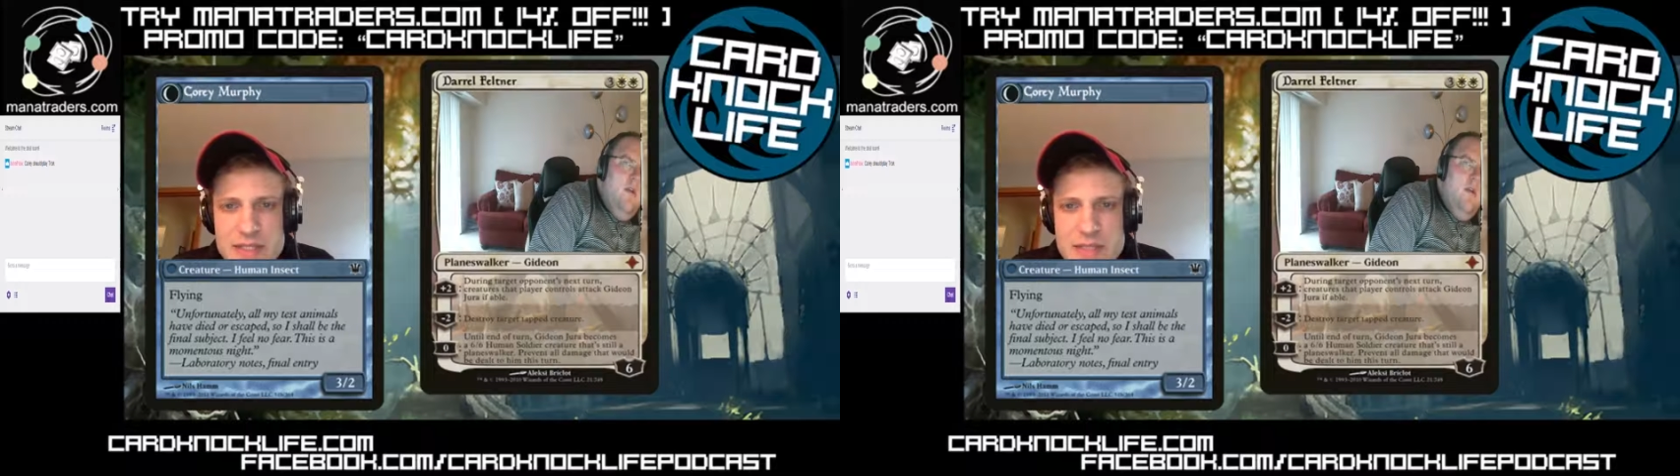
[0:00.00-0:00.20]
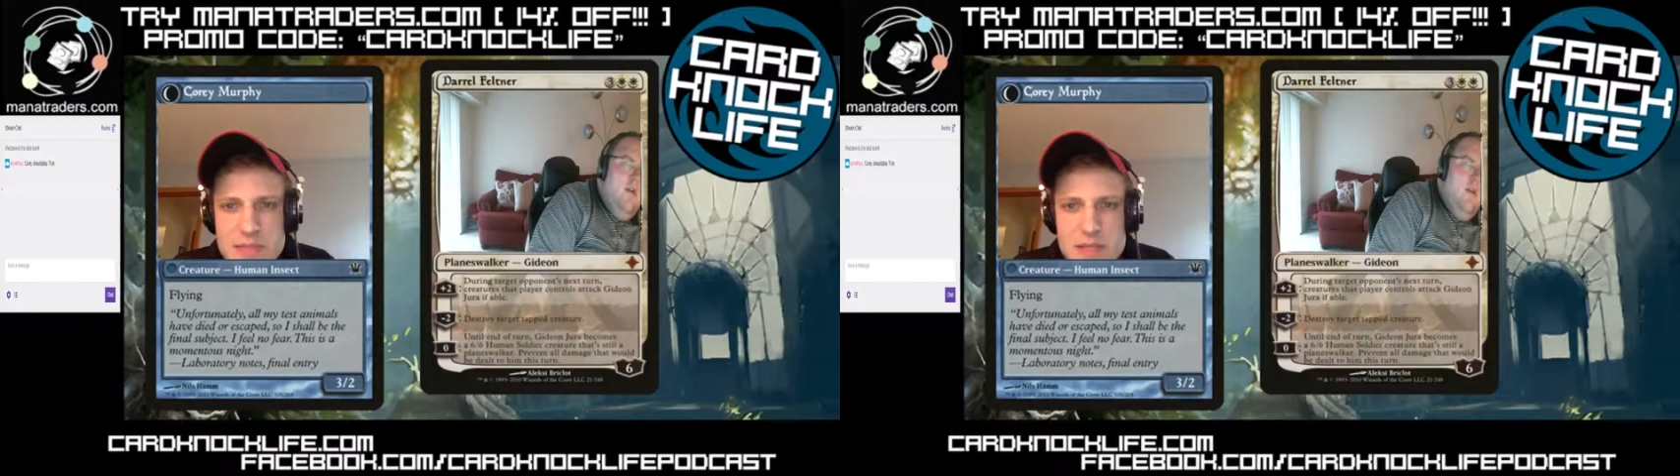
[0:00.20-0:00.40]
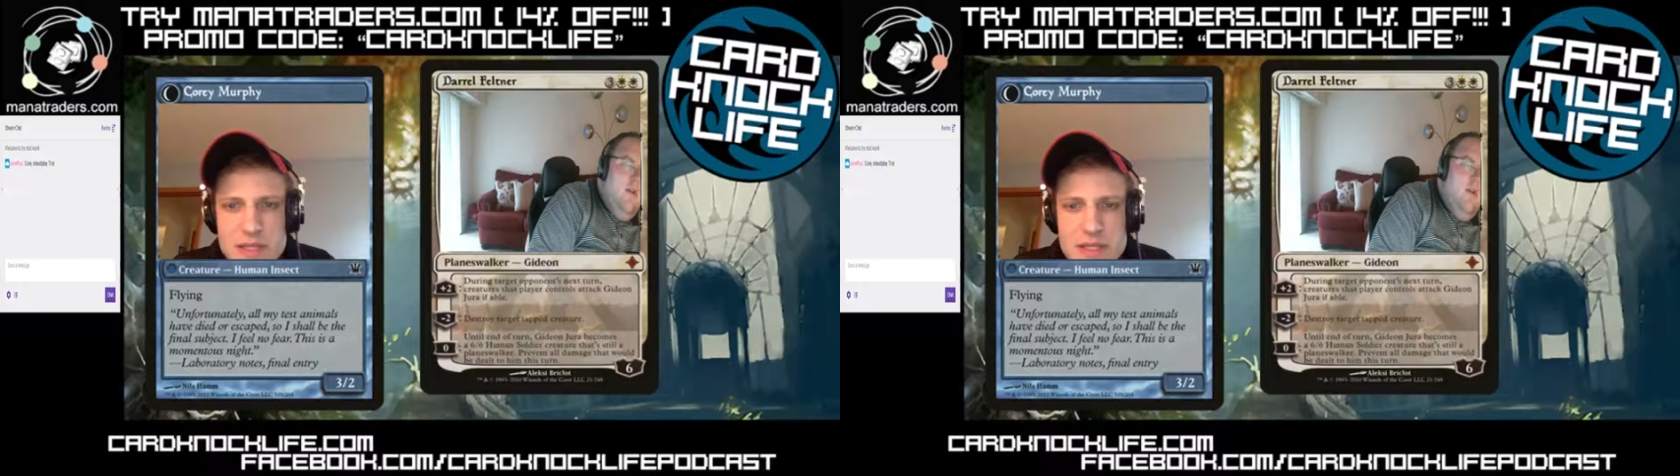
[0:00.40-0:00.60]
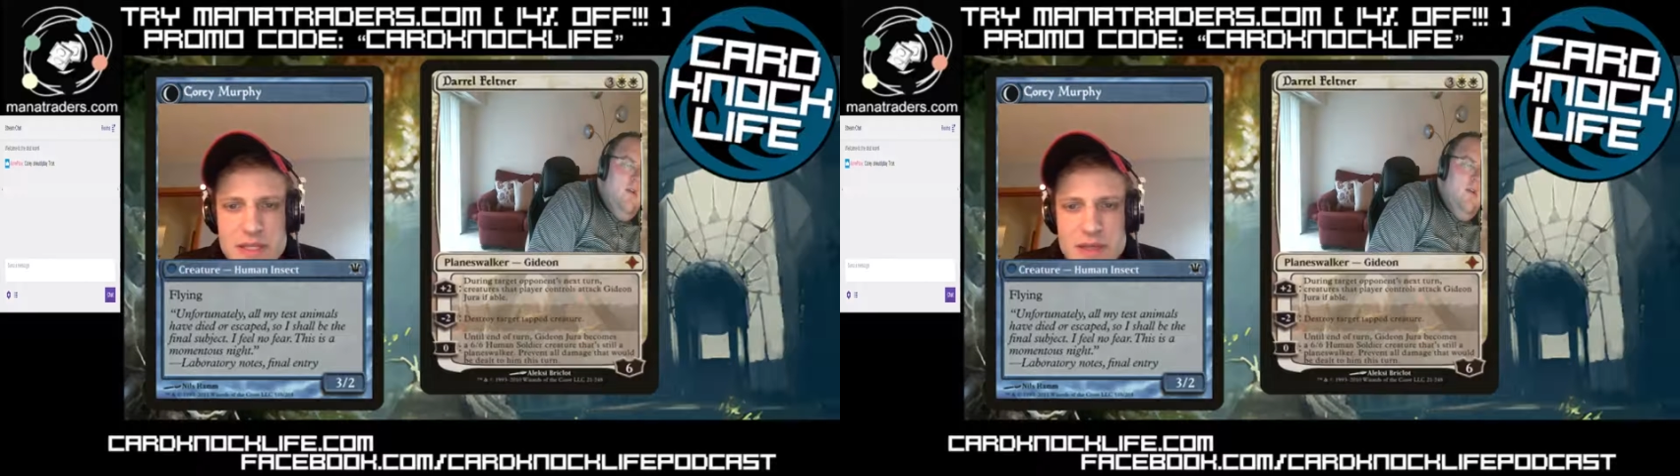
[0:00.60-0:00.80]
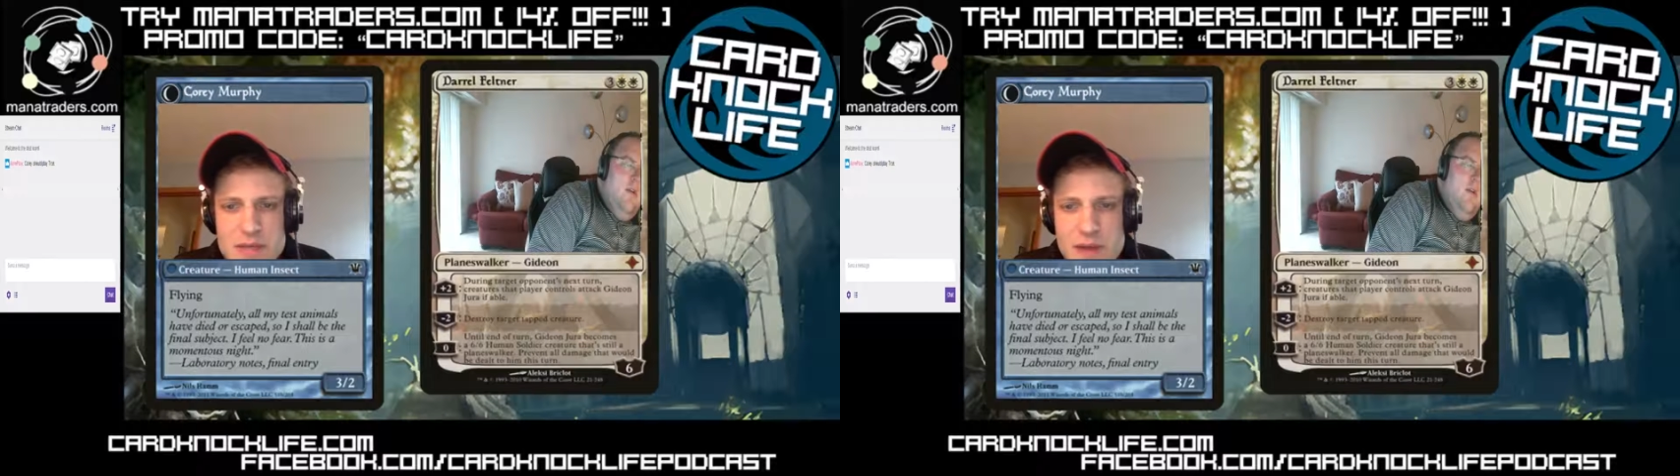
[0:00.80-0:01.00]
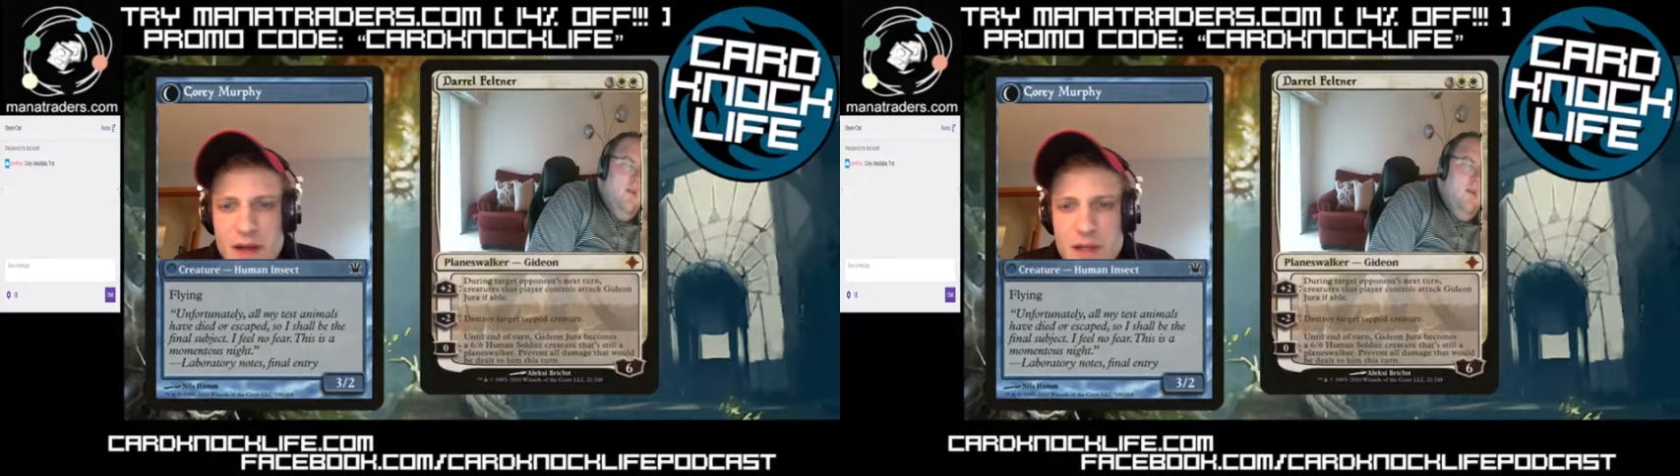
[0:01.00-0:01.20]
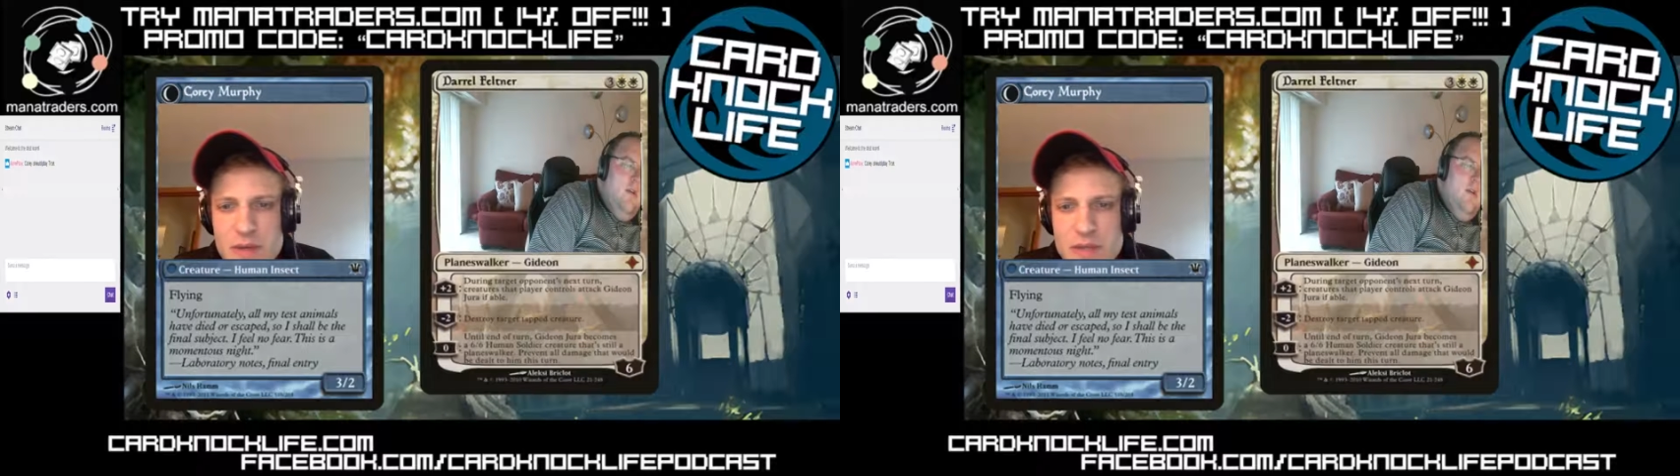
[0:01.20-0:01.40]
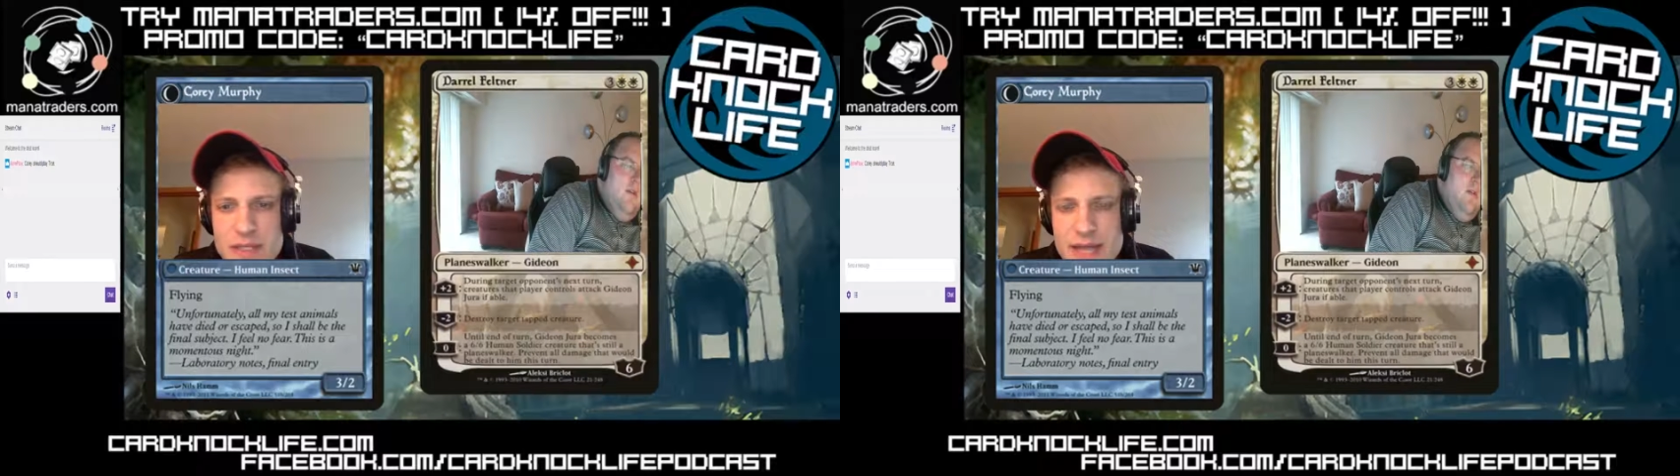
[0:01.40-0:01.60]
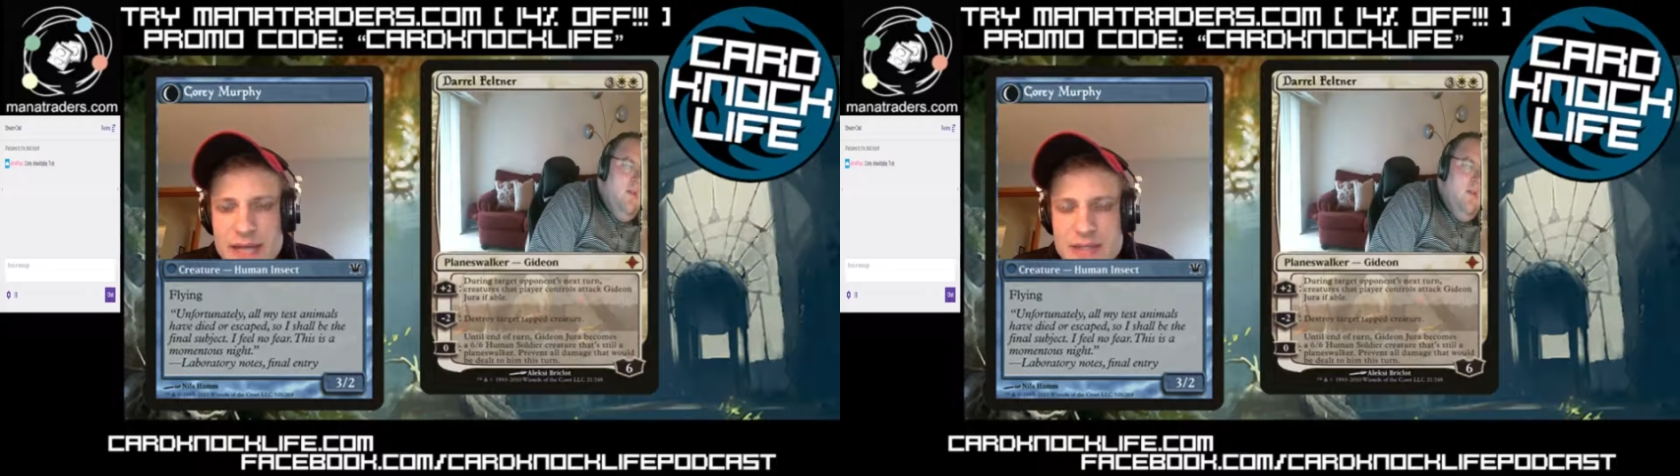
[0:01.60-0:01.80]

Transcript: the Hollow One decks.